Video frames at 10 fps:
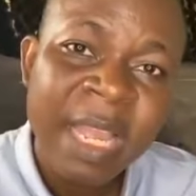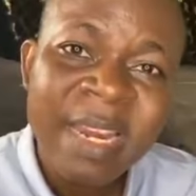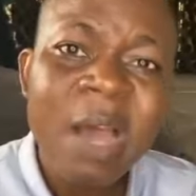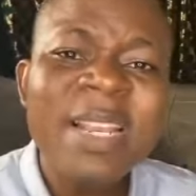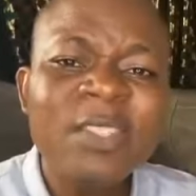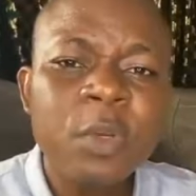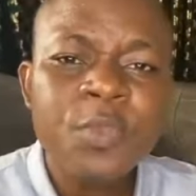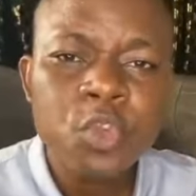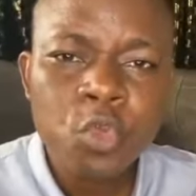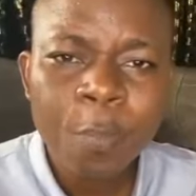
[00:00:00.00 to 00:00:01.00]
Now, there's some
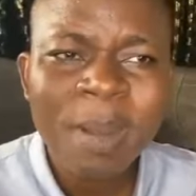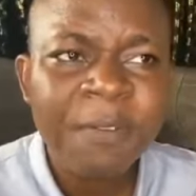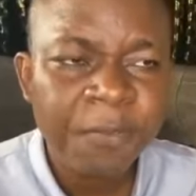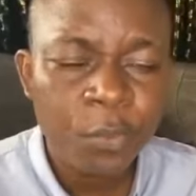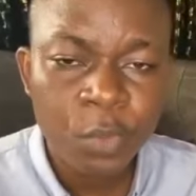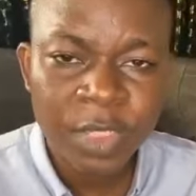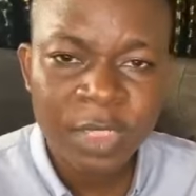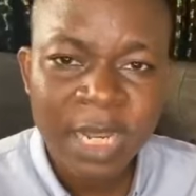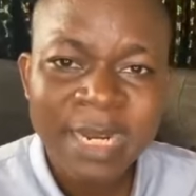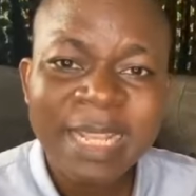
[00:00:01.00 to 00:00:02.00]
superfoods
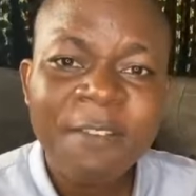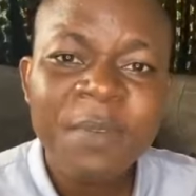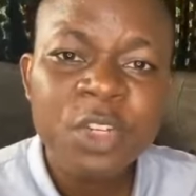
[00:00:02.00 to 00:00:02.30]
that have been